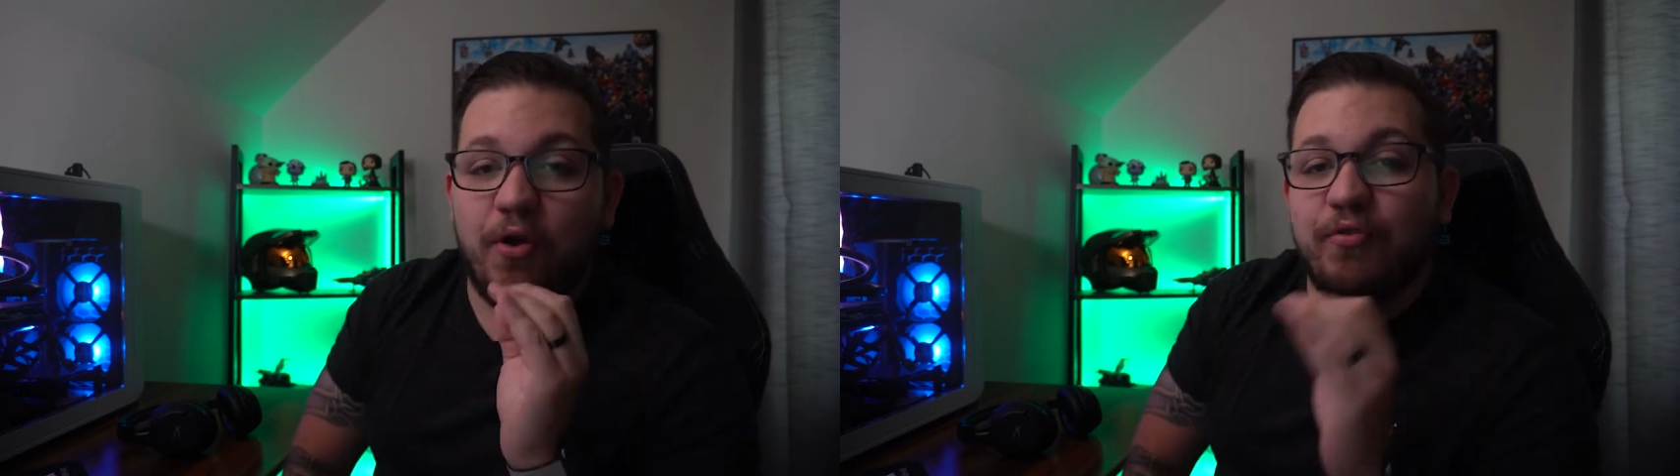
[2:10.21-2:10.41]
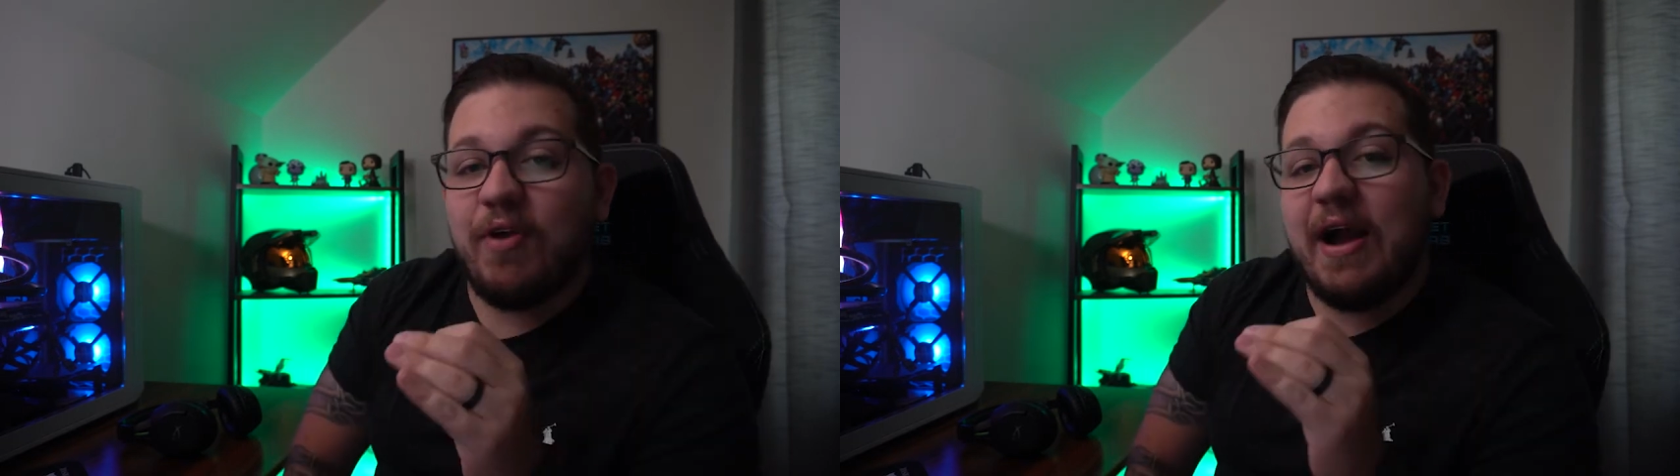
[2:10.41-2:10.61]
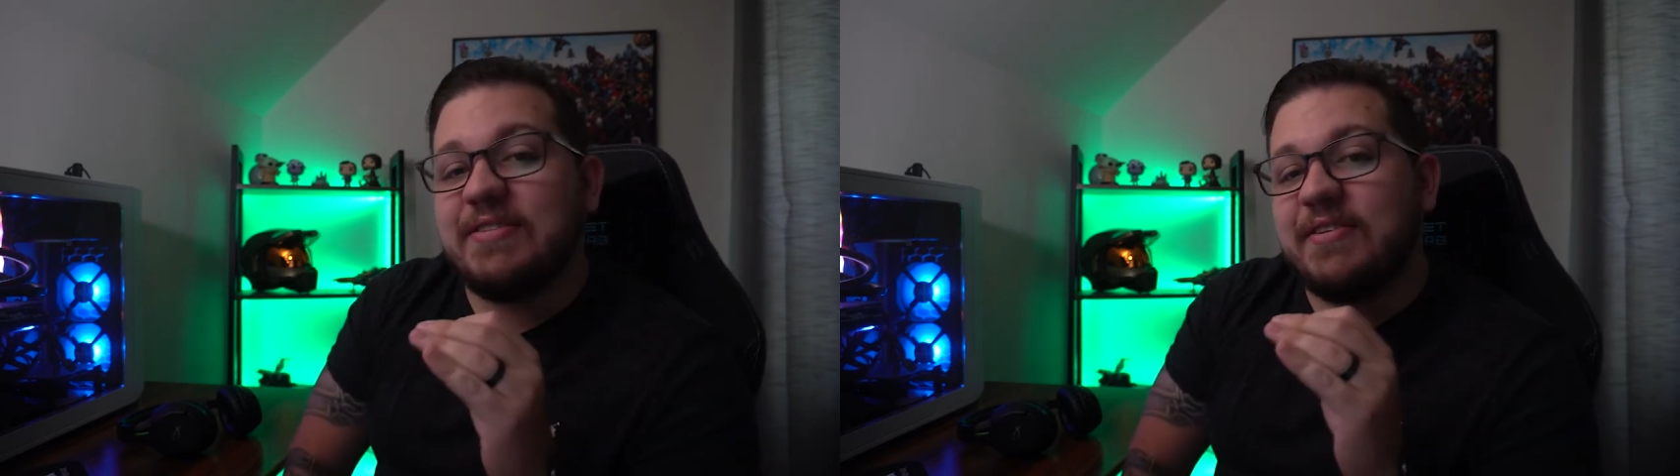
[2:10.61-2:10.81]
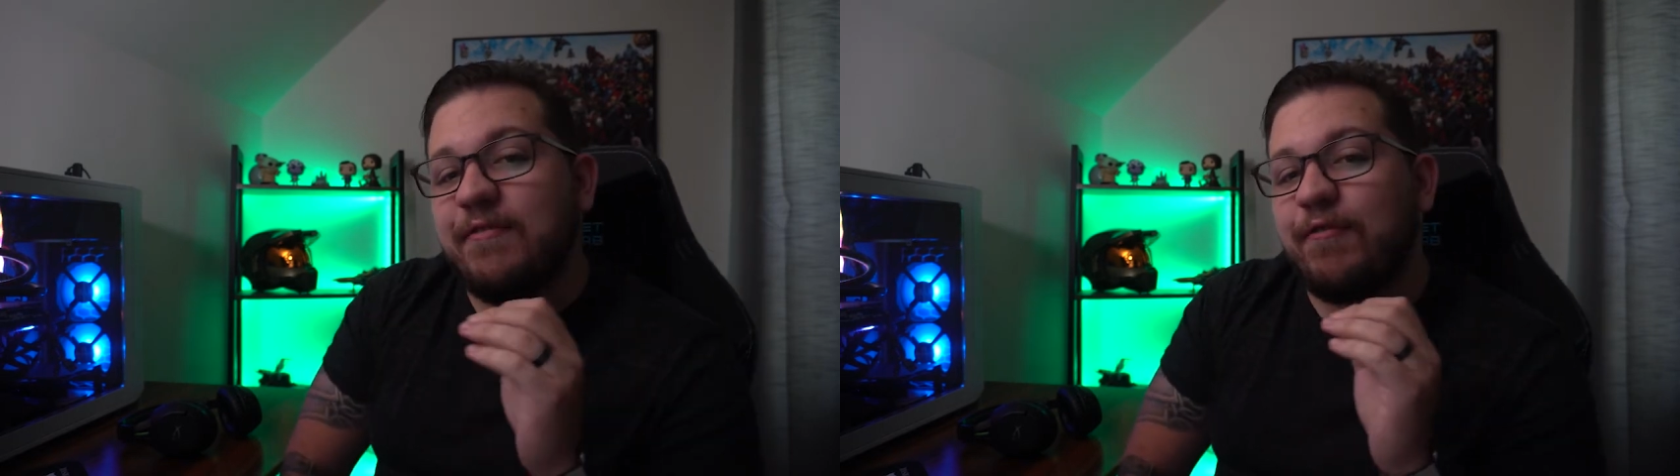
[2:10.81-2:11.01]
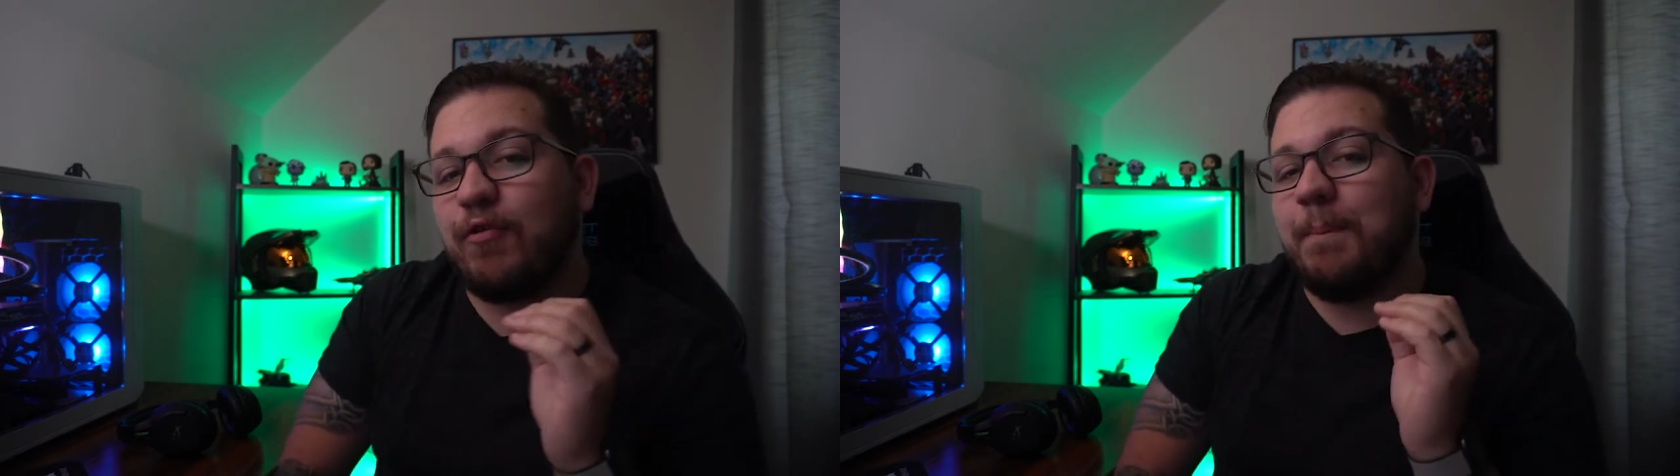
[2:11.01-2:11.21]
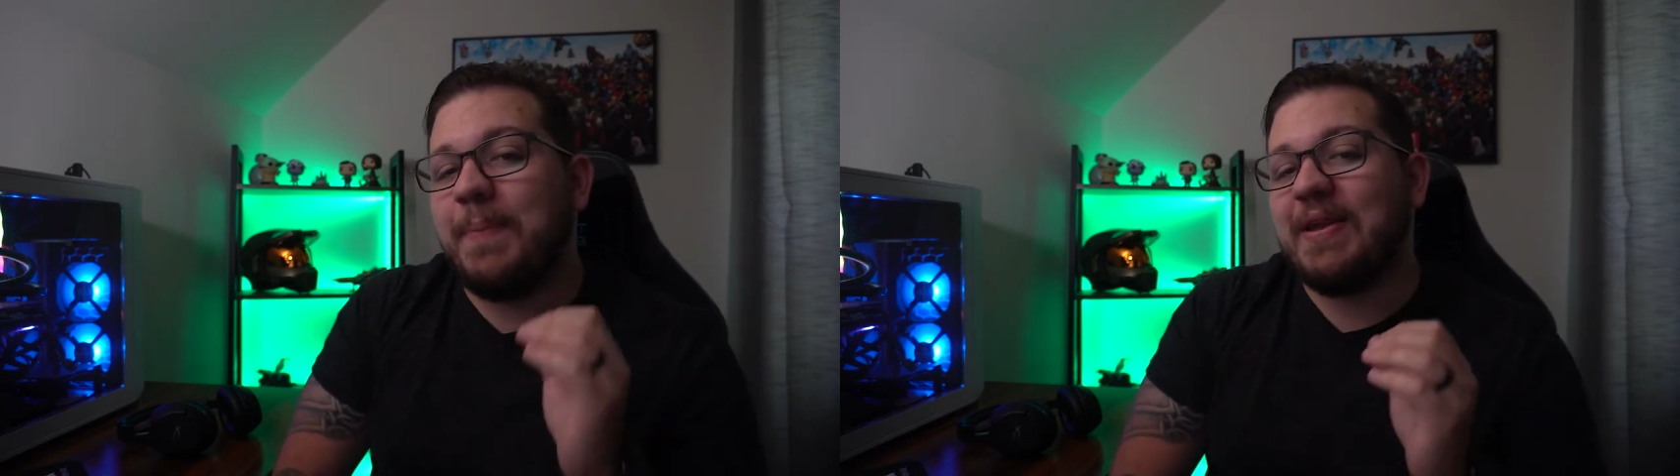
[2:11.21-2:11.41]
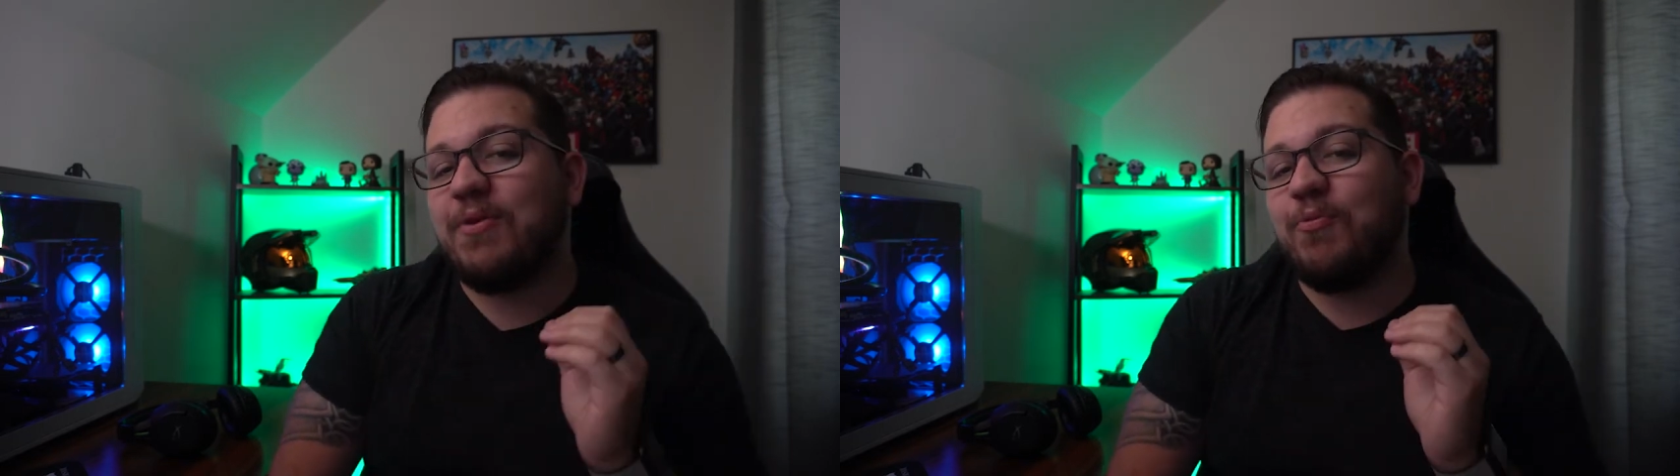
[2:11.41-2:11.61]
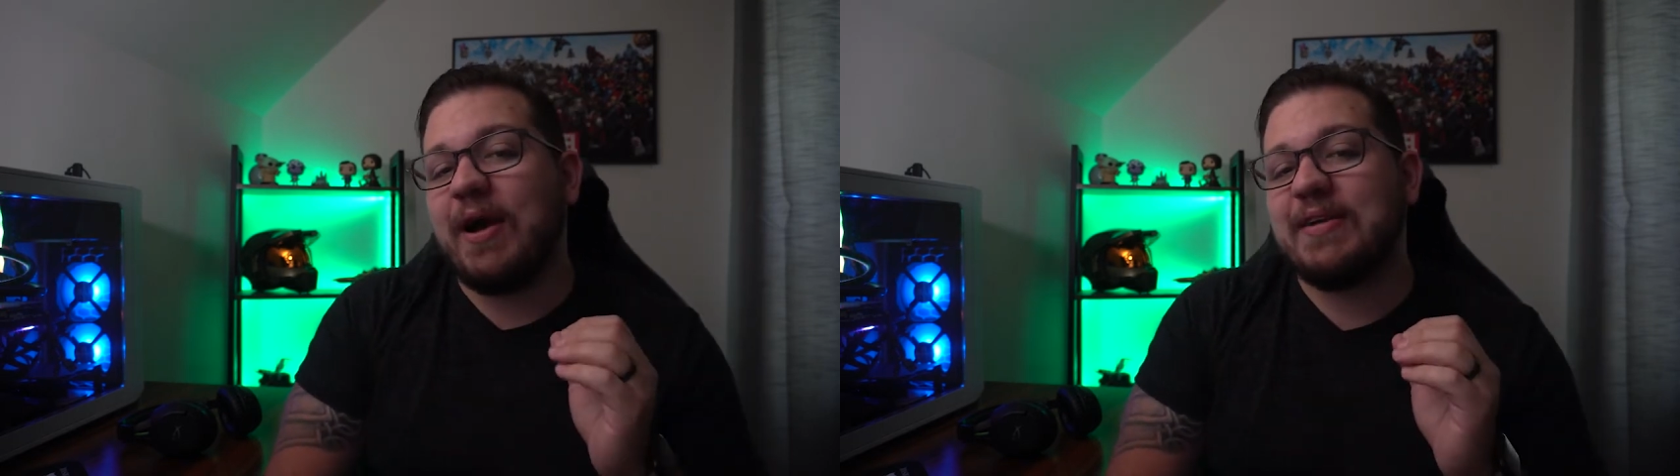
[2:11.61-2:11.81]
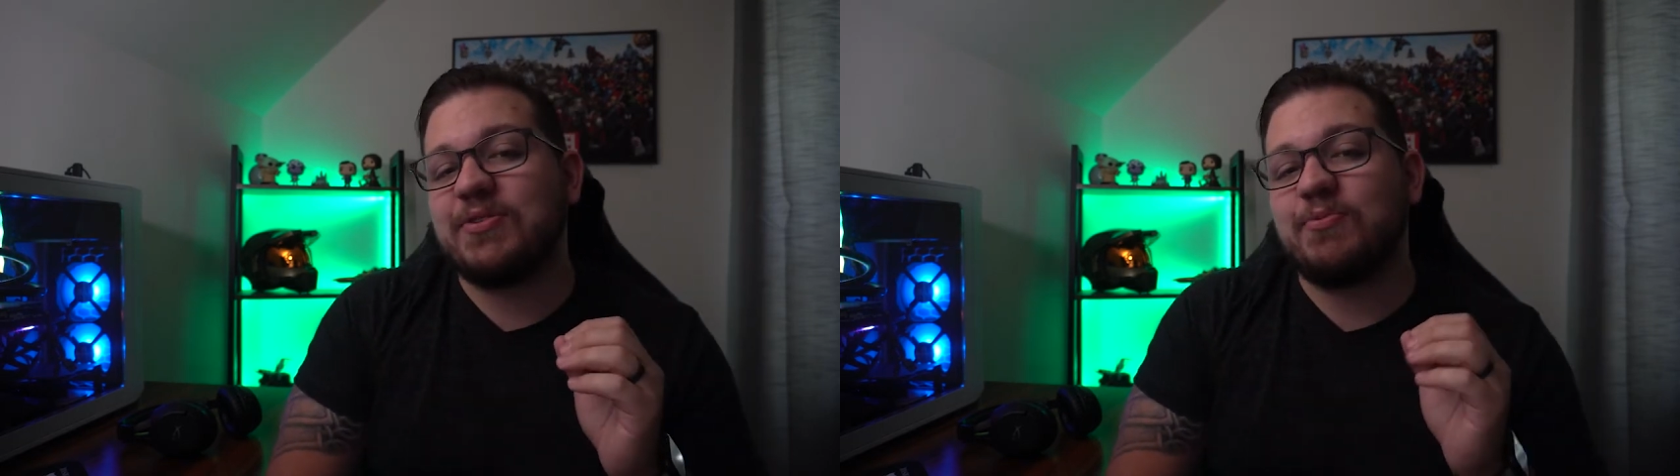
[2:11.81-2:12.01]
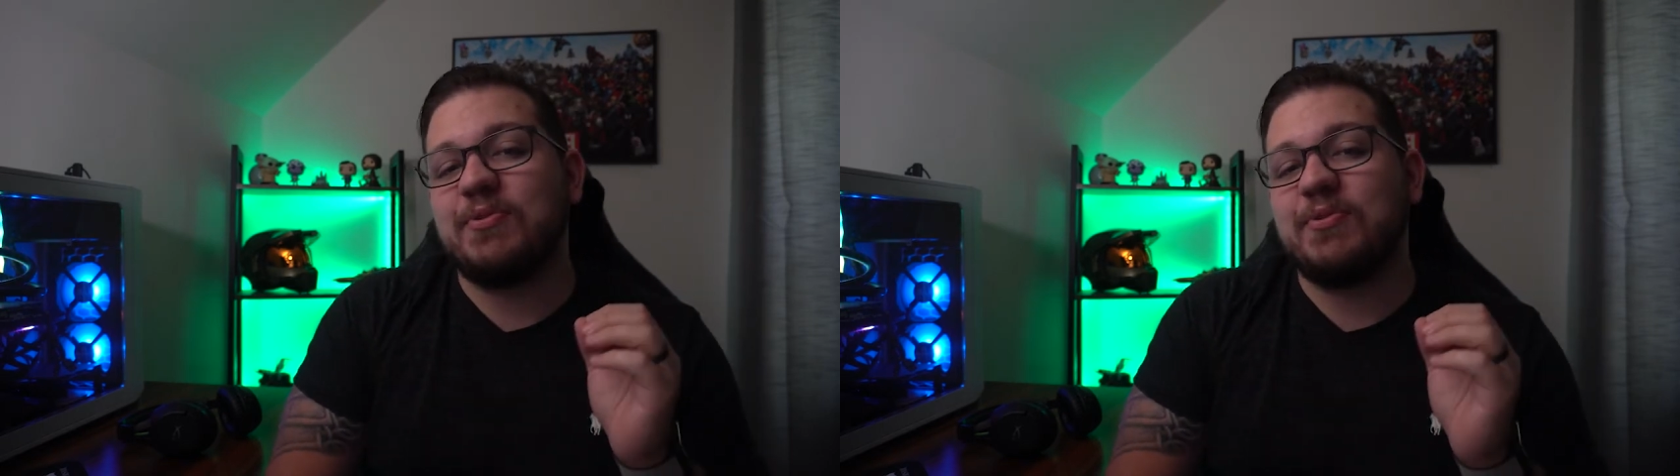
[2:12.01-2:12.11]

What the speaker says: Horizon Forbidden West,